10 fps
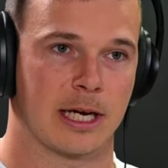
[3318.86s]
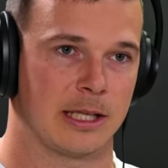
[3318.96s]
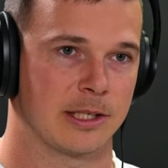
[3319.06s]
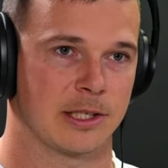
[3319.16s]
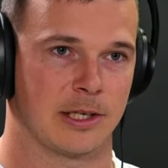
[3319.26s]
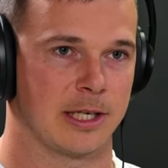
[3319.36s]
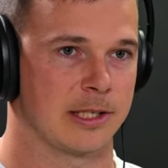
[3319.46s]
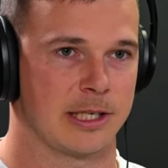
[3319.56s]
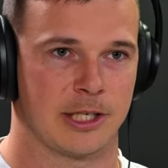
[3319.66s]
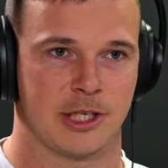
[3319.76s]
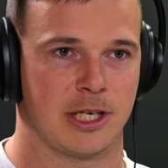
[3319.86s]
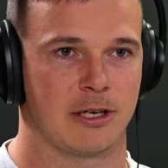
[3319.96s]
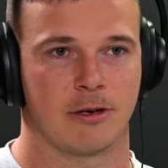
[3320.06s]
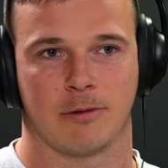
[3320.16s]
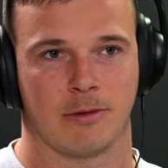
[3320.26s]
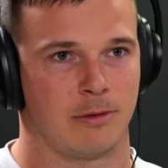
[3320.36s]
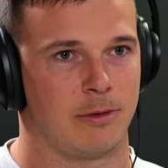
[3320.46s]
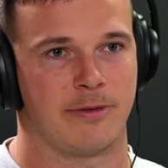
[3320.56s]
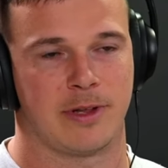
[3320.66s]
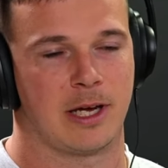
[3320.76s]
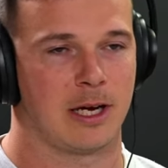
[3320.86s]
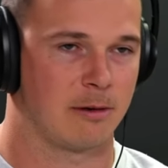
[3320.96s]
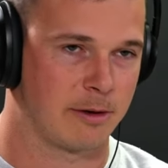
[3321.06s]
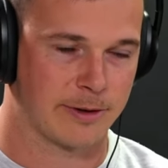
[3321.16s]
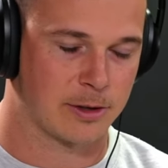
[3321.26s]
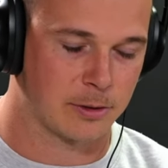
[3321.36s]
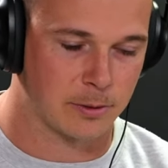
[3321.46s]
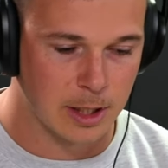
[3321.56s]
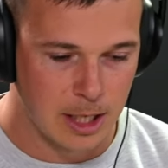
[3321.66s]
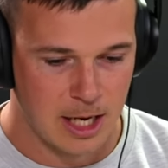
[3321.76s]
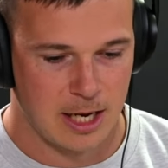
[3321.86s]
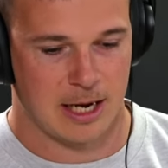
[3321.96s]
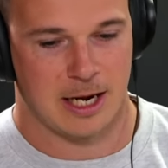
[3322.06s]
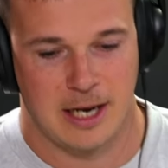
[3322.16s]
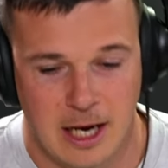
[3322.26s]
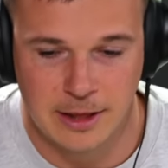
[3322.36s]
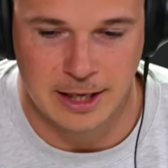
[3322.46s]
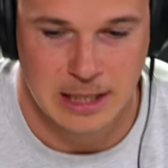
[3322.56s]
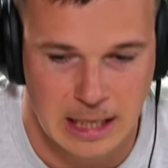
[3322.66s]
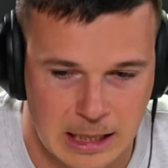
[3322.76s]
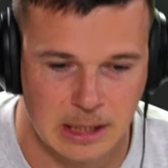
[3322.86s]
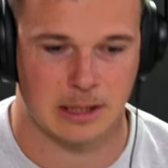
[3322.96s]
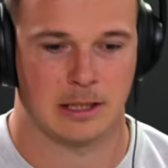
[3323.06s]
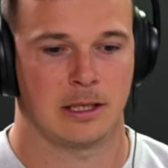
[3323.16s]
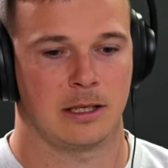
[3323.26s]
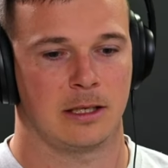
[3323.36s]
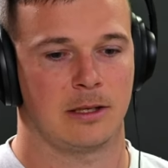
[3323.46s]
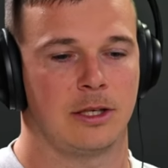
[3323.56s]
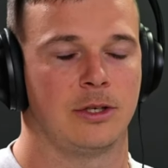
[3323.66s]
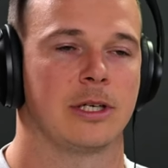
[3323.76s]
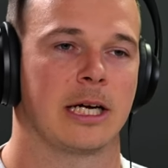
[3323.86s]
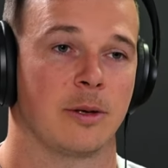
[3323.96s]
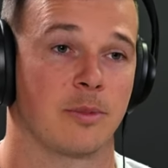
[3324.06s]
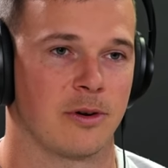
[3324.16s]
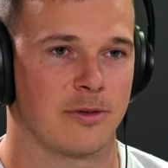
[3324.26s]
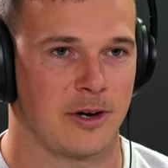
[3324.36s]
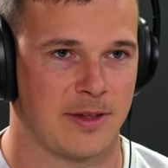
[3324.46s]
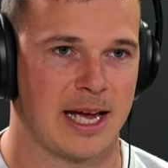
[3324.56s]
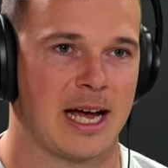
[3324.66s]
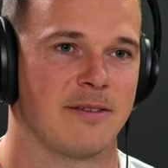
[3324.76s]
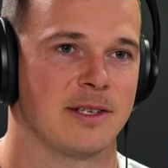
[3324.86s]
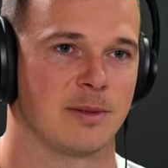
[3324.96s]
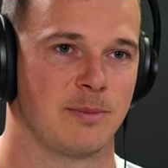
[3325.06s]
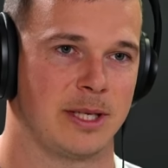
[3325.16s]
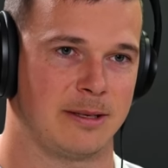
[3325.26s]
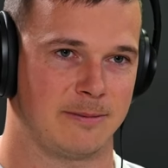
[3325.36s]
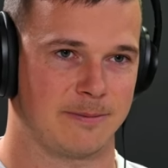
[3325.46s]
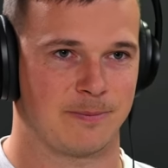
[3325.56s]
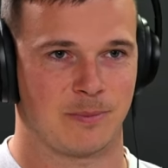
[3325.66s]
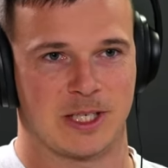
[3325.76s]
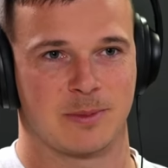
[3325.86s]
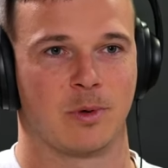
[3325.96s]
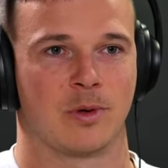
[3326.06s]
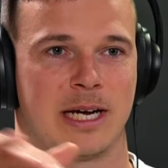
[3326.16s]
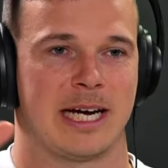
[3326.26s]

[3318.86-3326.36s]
the color science engineer or whoever they are uh-huh. called, and now their color, the new color profile they have is a bit, it's more